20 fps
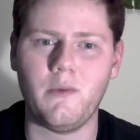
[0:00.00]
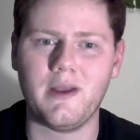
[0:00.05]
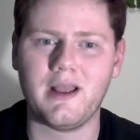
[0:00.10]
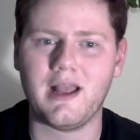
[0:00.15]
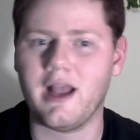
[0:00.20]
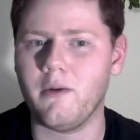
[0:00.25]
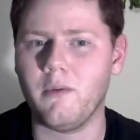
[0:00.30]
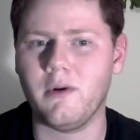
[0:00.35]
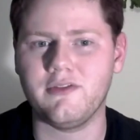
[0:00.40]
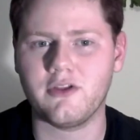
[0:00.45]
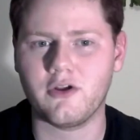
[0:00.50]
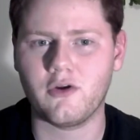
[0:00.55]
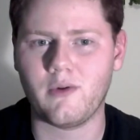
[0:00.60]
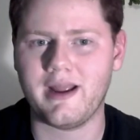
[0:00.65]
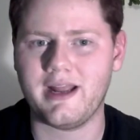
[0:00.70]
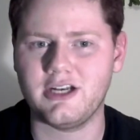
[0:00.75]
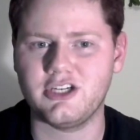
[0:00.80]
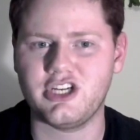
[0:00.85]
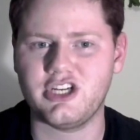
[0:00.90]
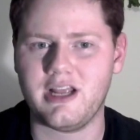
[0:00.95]
I won the
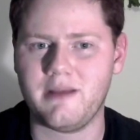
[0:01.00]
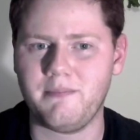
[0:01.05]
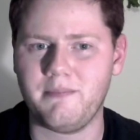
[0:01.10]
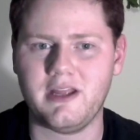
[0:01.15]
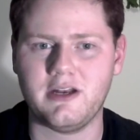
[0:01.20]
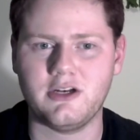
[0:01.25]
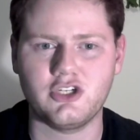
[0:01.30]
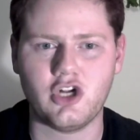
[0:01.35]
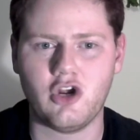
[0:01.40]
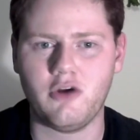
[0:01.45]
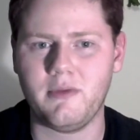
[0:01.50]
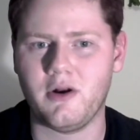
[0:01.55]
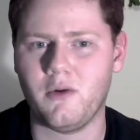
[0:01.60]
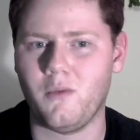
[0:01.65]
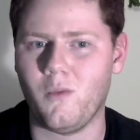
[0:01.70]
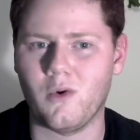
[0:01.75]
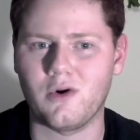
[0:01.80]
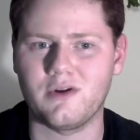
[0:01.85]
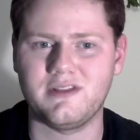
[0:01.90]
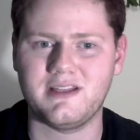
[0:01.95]
Grand Champion Showman
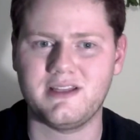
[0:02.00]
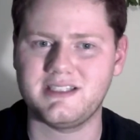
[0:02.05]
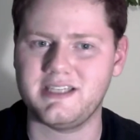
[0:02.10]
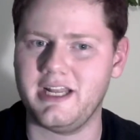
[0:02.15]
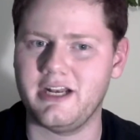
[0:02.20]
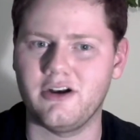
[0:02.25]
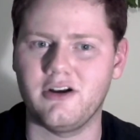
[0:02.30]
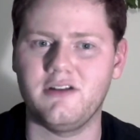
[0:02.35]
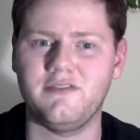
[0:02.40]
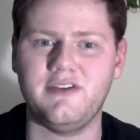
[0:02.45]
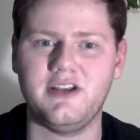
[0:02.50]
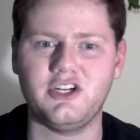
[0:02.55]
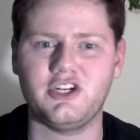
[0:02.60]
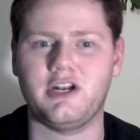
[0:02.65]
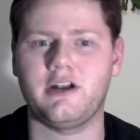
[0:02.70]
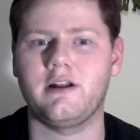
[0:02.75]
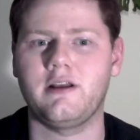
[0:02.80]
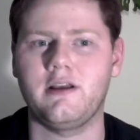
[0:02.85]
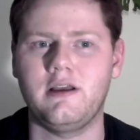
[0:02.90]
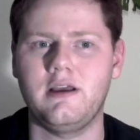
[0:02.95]
Award in the senior
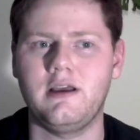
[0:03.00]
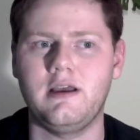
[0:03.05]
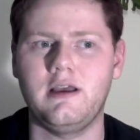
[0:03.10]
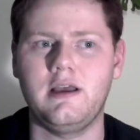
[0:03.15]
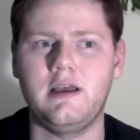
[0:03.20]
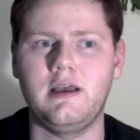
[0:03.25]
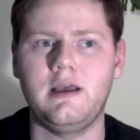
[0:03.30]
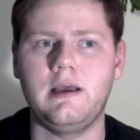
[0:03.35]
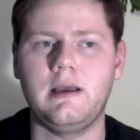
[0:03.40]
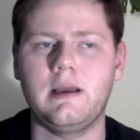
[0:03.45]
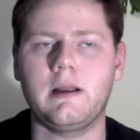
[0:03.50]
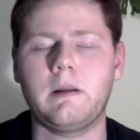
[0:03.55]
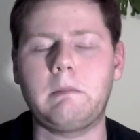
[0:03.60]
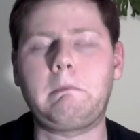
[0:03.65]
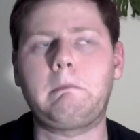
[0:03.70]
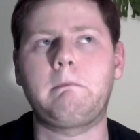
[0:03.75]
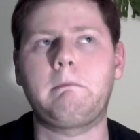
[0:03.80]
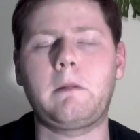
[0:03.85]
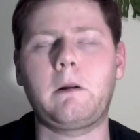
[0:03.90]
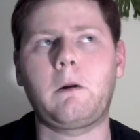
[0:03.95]
division.
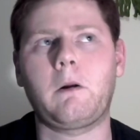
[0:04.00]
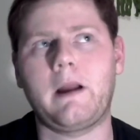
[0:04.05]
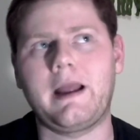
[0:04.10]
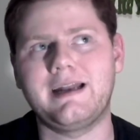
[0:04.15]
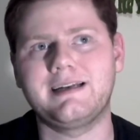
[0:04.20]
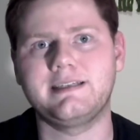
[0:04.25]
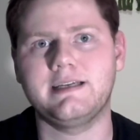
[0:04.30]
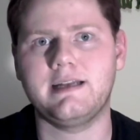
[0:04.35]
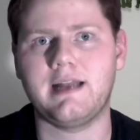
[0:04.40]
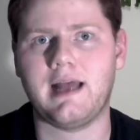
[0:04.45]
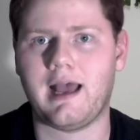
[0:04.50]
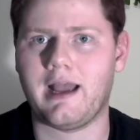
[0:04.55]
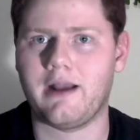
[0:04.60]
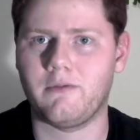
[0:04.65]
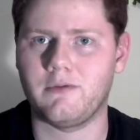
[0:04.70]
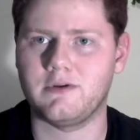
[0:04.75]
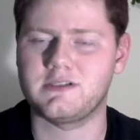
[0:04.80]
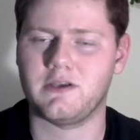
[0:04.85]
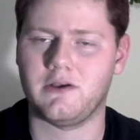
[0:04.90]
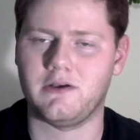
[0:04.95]
Granted, I
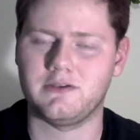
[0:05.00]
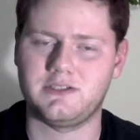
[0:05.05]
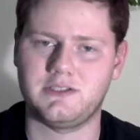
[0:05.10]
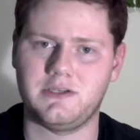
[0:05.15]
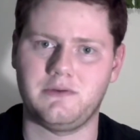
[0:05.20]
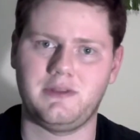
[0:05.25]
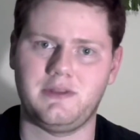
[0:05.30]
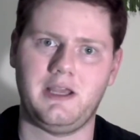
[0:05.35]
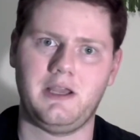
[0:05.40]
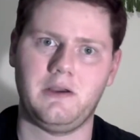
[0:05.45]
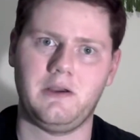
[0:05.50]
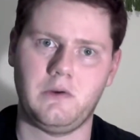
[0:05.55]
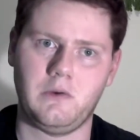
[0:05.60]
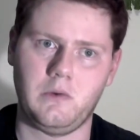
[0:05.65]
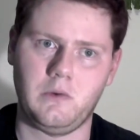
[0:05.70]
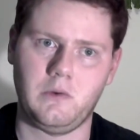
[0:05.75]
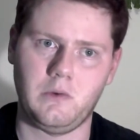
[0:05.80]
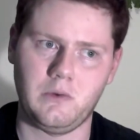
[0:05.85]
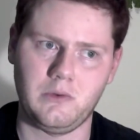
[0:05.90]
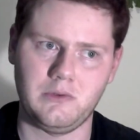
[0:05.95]
was also the
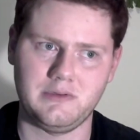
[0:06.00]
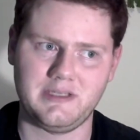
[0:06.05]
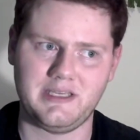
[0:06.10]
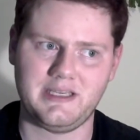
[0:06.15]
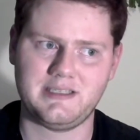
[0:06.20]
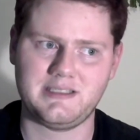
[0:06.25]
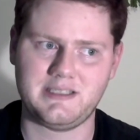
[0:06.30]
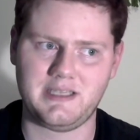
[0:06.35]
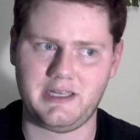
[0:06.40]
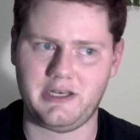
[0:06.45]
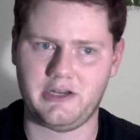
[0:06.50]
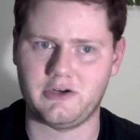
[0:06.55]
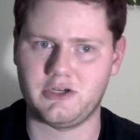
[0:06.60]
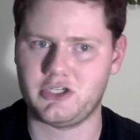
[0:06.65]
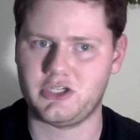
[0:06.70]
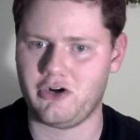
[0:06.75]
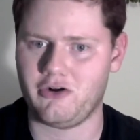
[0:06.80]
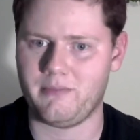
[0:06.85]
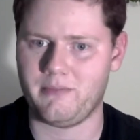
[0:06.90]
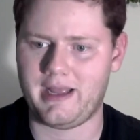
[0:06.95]
only senior
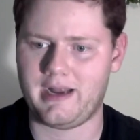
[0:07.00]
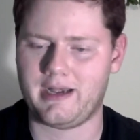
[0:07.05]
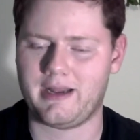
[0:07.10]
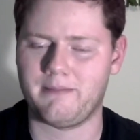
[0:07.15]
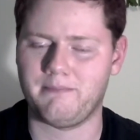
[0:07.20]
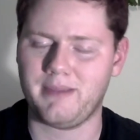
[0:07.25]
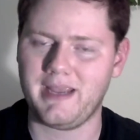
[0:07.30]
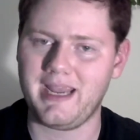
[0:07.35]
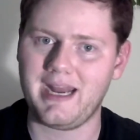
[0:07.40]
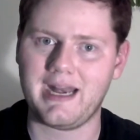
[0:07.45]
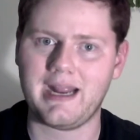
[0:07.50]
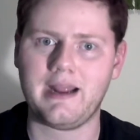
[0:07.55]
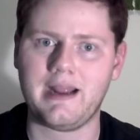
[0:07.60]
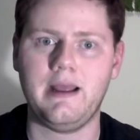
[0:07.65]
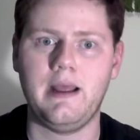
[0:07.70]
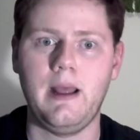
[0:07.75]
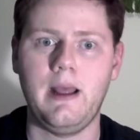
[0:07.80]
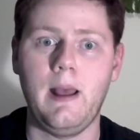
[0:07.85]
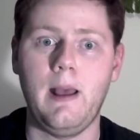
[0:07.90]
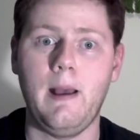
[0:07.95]
showman competing,
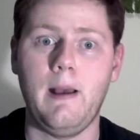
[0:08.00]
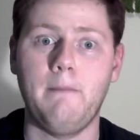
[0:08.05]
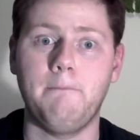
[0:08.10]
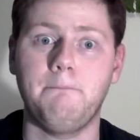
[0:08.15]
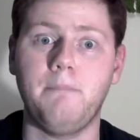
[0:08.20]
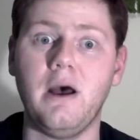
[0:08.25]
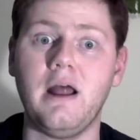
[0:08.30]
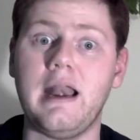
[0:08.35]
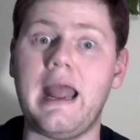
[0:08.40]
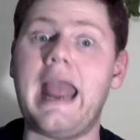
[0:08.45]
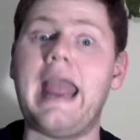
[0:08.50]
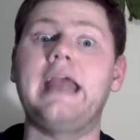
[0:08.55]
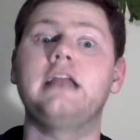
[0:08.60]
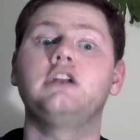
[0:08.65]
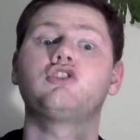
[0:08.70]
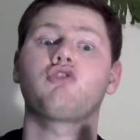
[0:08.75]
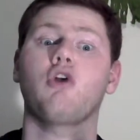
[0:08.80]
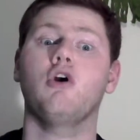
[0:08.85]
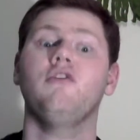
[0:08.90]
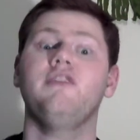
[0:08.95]
but a
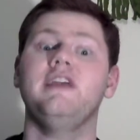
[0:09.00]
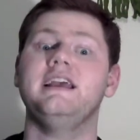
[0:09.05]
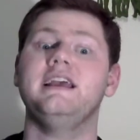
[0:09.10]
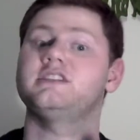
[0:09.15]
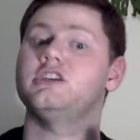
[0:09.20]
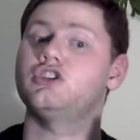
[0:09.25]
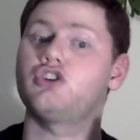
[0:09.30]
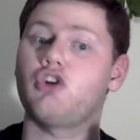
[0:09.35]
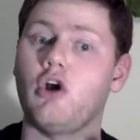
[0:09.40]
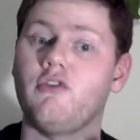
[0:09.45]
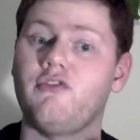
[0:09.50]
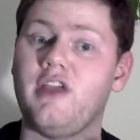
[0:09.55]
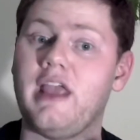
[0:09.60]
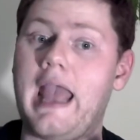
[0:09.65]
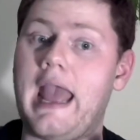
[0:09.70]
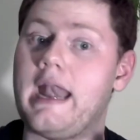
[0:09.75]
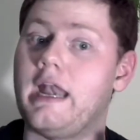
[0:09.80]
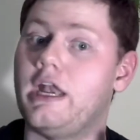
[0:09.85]
trophy is a trophy and